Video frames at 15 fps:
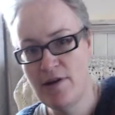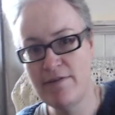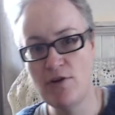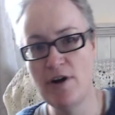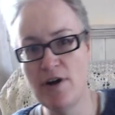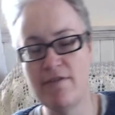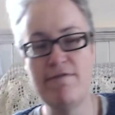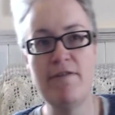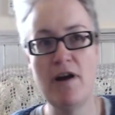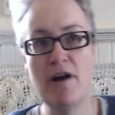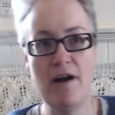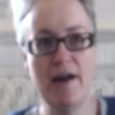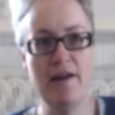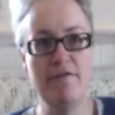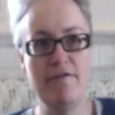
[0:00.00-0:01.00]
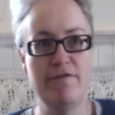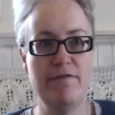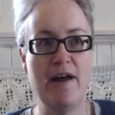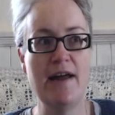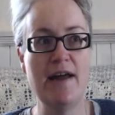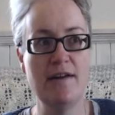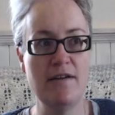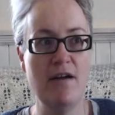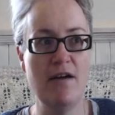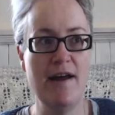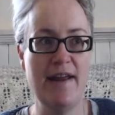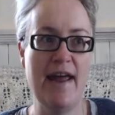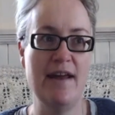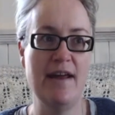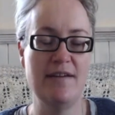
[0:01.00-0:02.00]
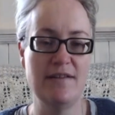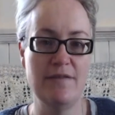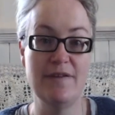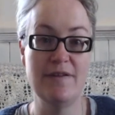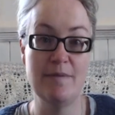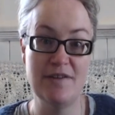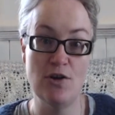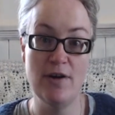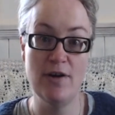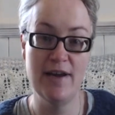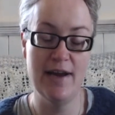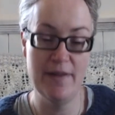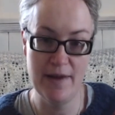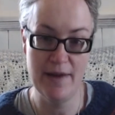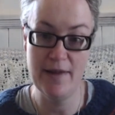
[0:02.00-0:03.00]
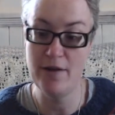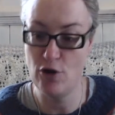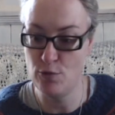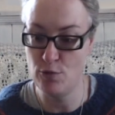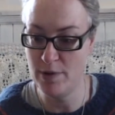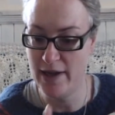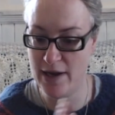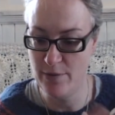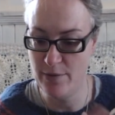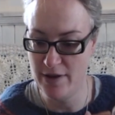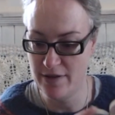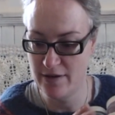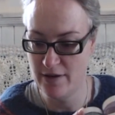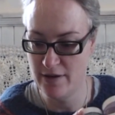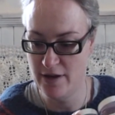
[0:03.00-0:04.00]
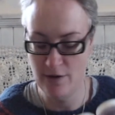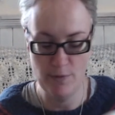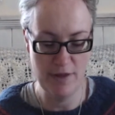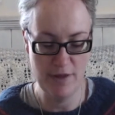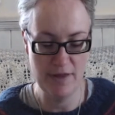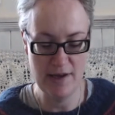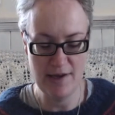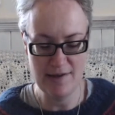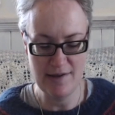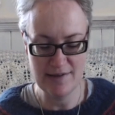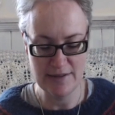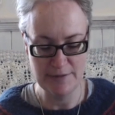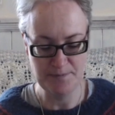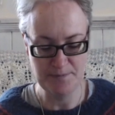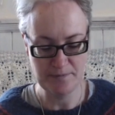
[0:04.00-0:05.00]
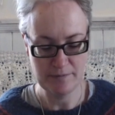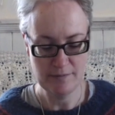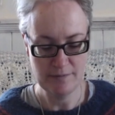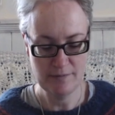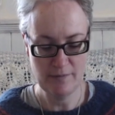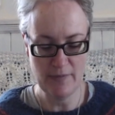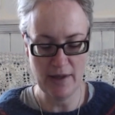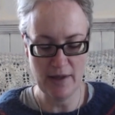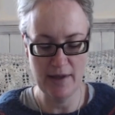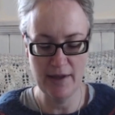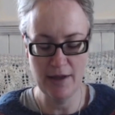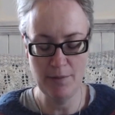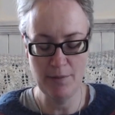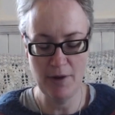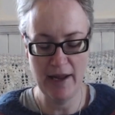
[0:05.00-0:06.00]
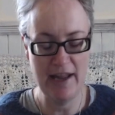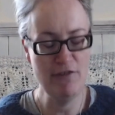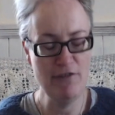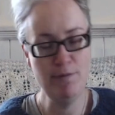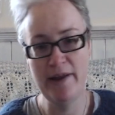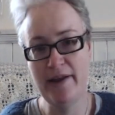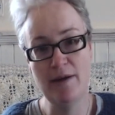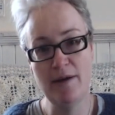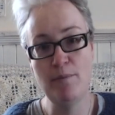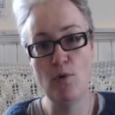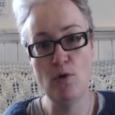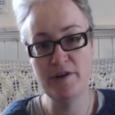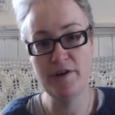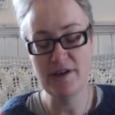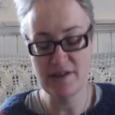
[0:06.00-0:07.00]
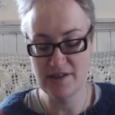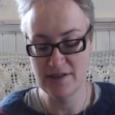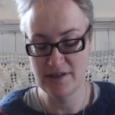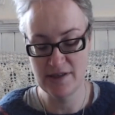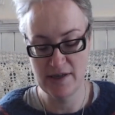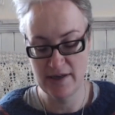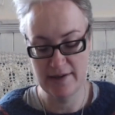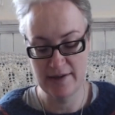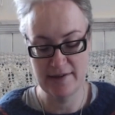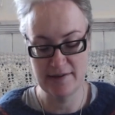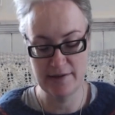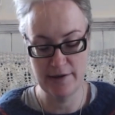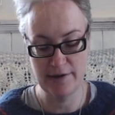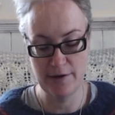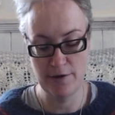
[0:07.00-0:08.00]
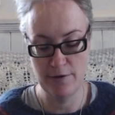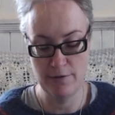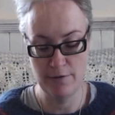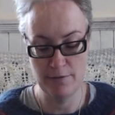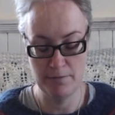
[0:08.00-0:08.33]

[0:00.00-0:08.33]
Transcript: got 5 undyed hanks of some sock yarn there that I'll play with these. I have plenty of mordant, so